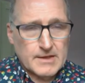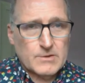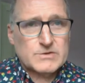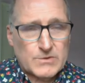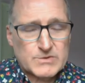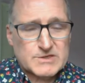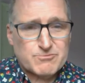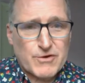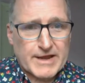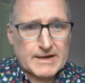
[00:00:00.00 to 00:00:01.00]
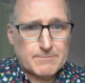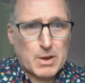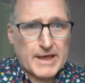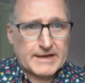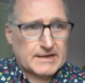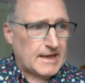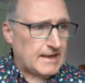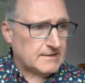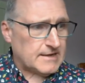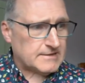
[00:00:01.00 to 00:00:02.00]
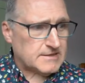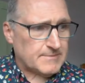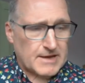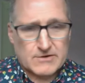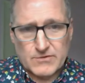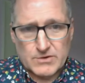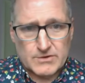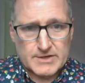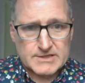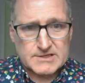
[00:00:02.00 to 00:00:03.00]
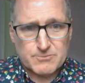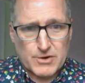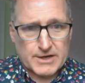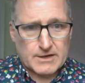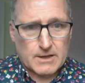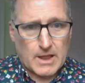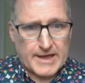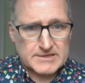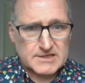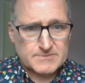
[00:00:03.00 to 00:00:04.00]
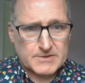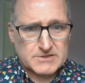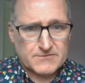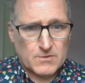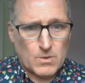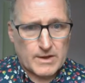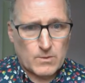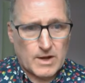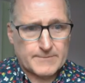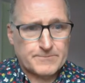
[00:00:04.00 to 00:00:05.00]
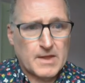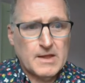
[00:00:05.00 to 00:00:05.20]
it was spring in a plate, and to me, Gruner is spring in a glass, especially for white wine.